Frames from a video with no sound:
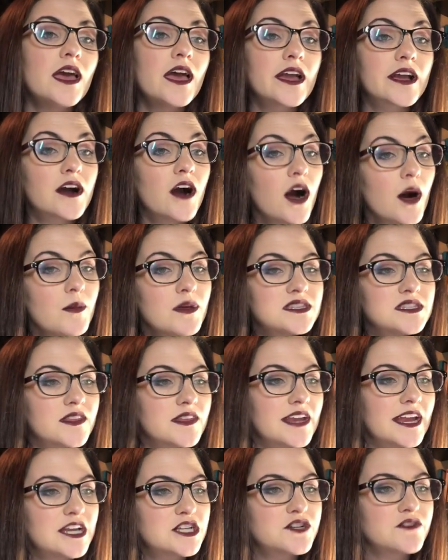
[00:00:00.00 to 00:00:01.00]
It comments on
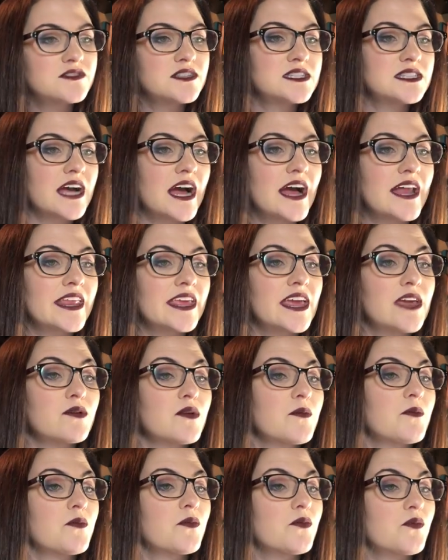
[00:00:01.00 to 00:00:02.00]
the nature of society
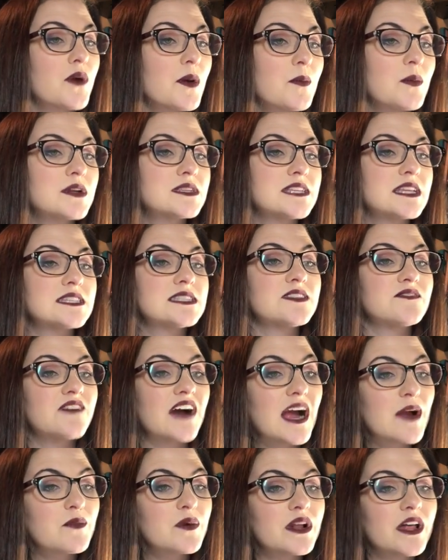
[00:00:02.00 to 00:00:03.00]
and represents the
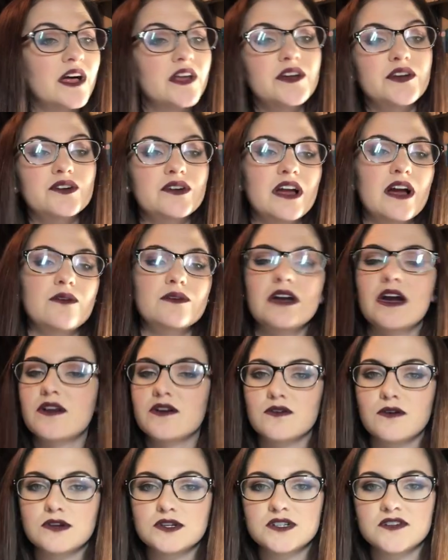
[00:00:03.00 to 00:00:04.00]
vibrant underground
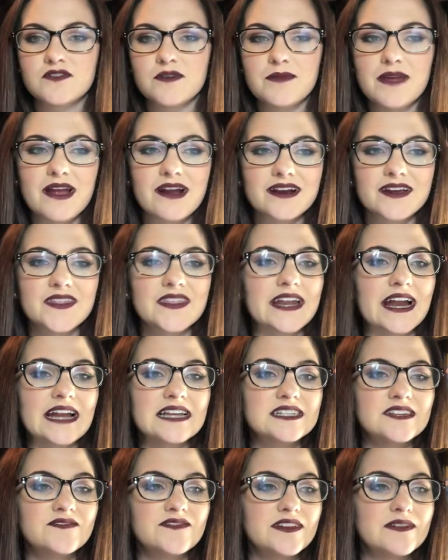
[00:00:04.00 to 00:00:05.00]
counterculture of America in the
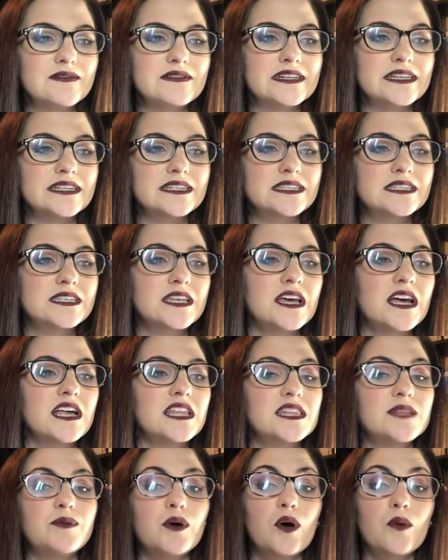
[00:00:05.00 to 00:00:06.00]
1950s.
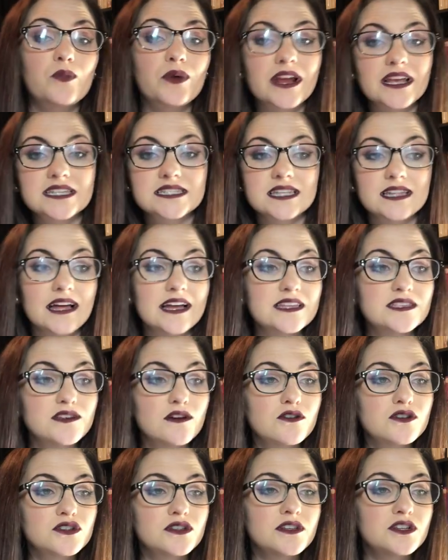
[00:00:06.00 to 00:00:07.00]
The poem brings to light
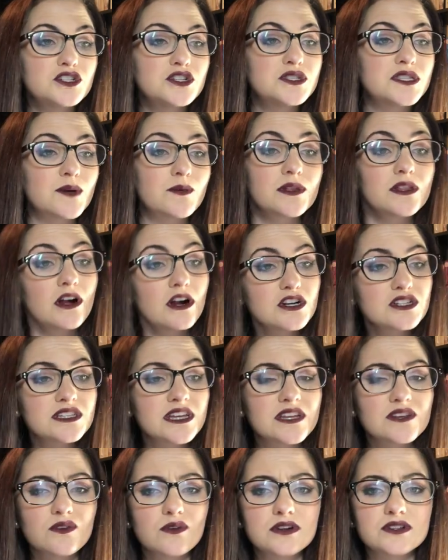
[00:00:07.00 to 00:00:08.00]
social issues that were largely
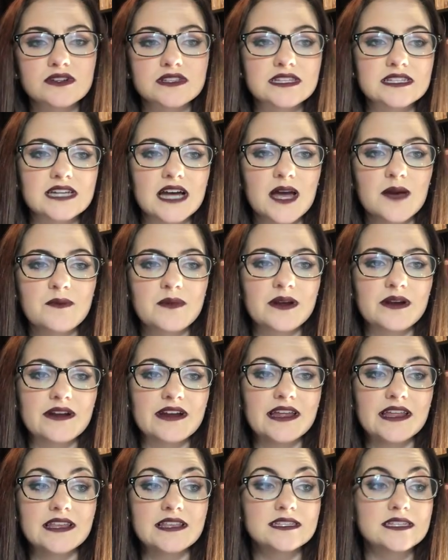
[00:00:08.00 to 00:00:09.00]
ignored during the time
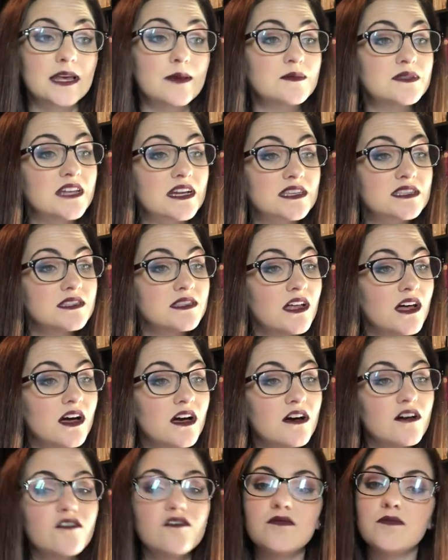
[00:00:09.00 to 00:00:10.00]
period: same-sex
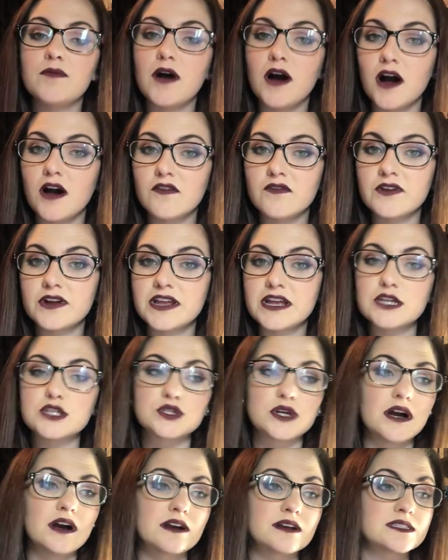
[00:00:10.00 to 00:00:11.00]
love, poverty,
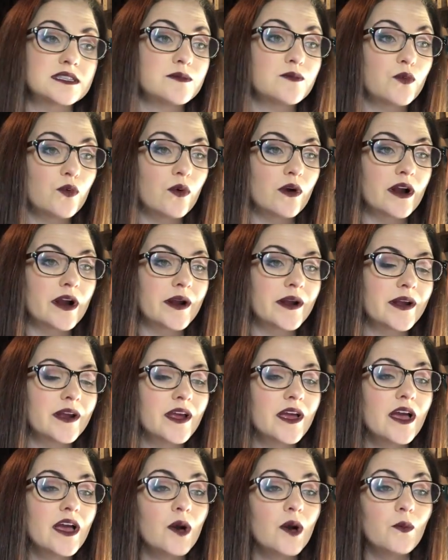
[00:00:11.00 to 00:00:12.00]
drugs, and more.
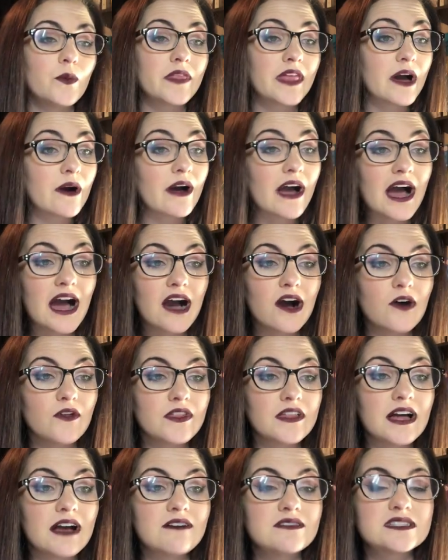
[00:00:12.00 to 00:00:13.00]
Without Howl,
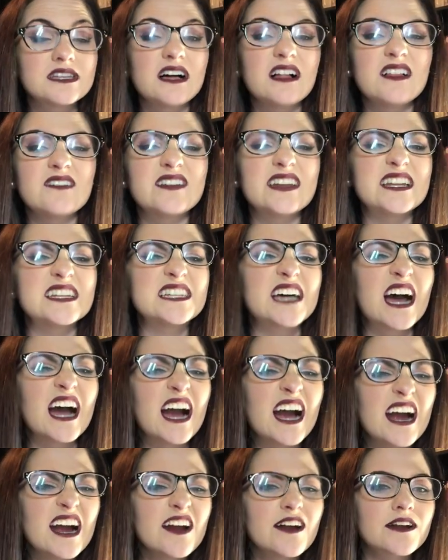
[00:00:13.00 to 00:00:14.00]
the lifestyle of an
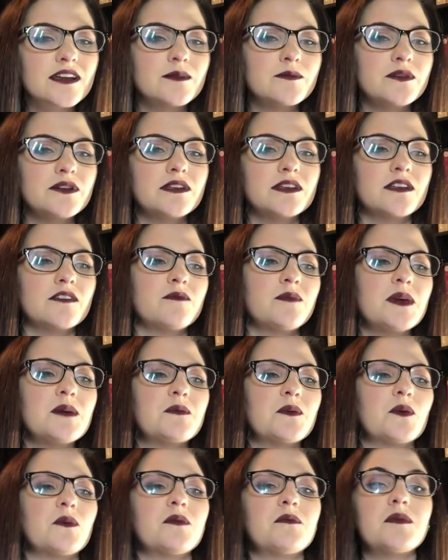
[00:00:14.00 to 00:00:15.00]
entire community of
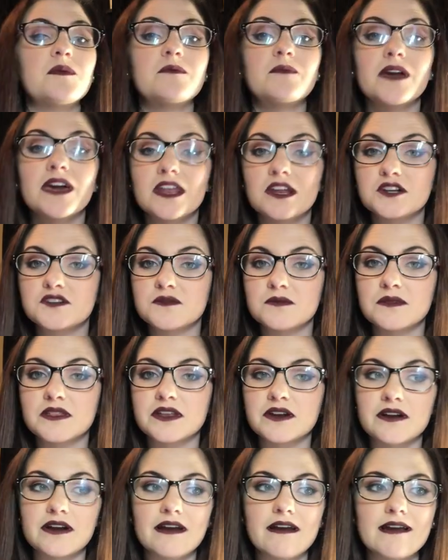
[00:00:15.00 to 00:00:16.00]
people would be banished from
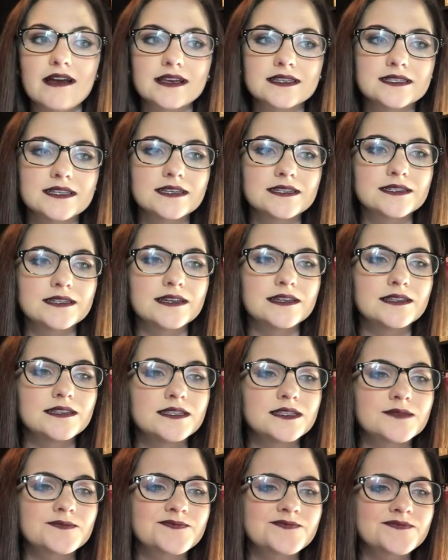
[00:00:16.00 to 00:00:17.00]
literary
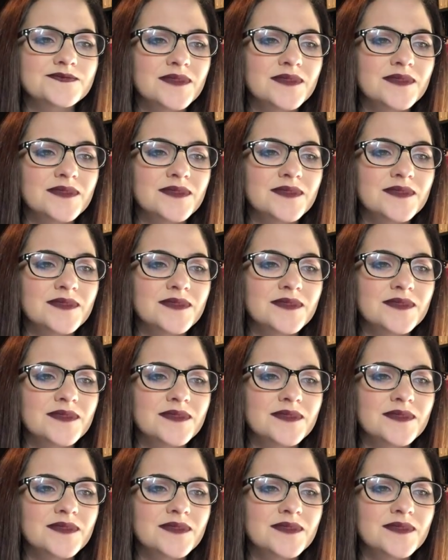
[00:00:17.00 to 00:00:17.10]
existence.